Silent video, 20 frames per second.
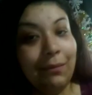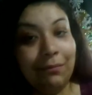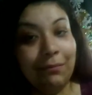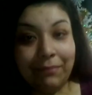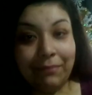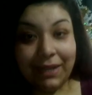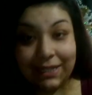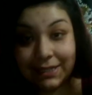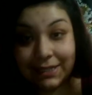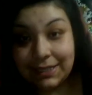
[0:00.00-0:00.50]

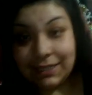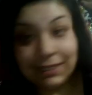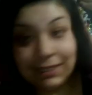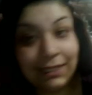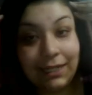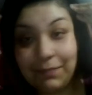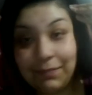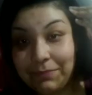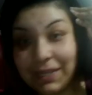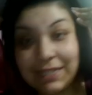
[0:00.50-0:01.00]

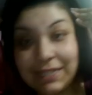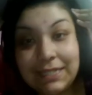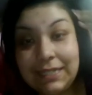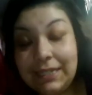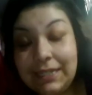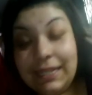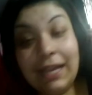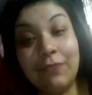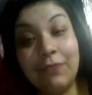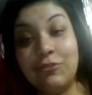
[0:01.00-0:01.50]

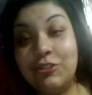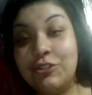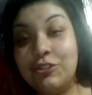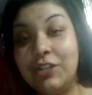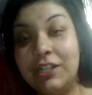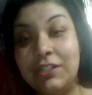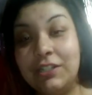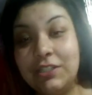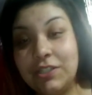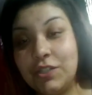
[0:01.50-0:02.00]
mentally, I'm just
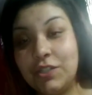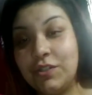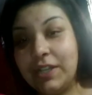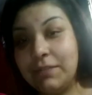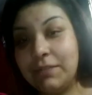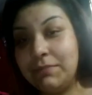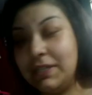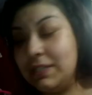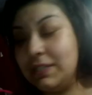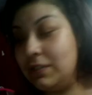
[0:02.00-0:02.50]
trying to
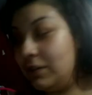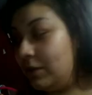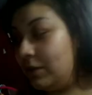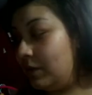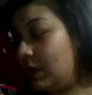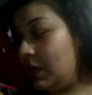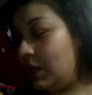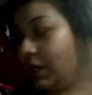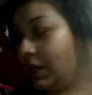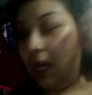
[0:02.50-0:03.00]
distract
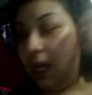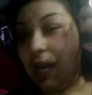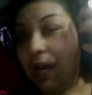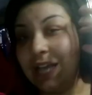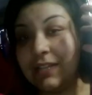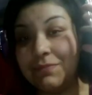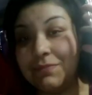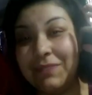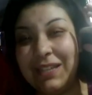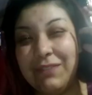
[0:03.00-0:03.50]
myself.
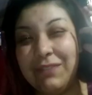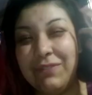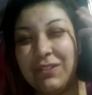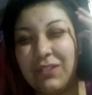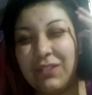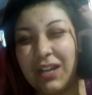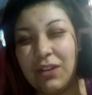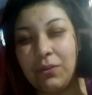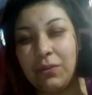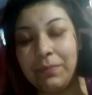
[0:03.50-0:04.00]
As even
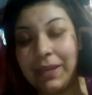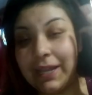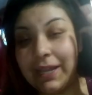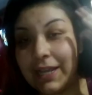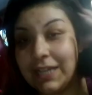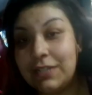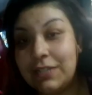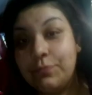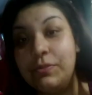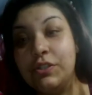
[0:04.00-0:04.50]
though I don't make
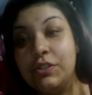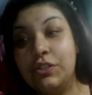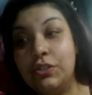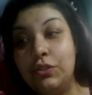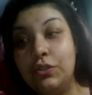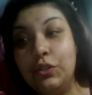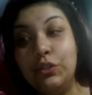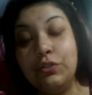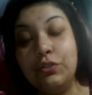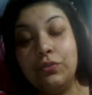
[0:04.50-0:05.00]
as much
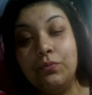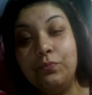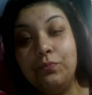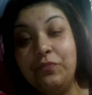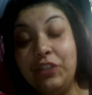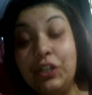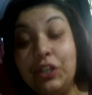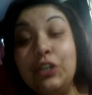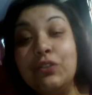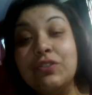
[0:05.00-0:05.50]

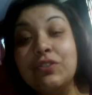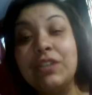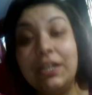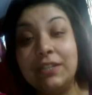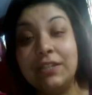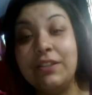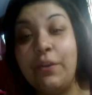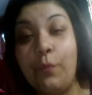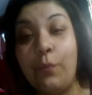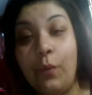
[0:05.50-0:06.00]
videos
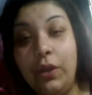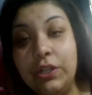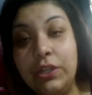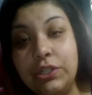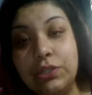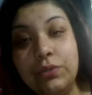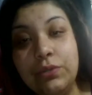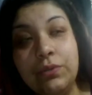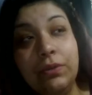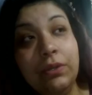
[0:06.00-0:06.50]
as I
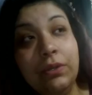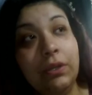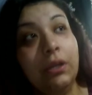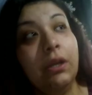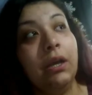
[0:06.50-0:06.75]
want to,